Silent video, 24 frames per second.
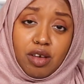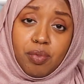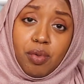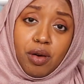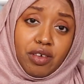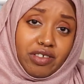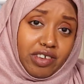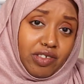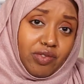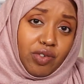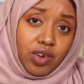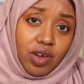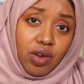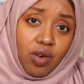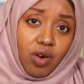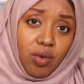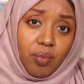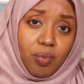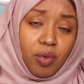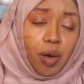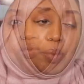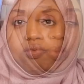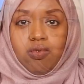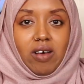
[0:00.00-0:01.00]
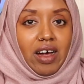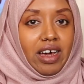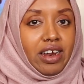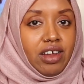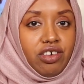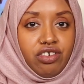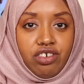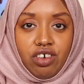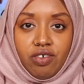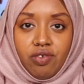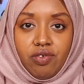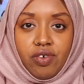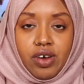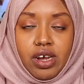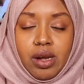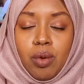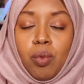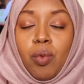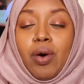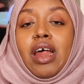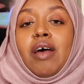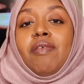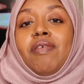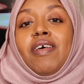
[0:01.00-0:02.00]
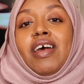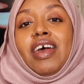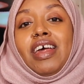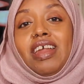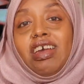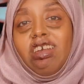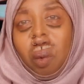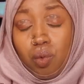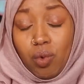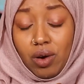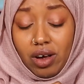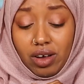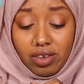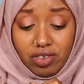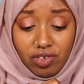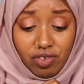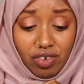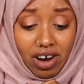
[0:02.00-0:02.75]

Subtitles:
a deposit for your own property, financial freedom, whatever it is? What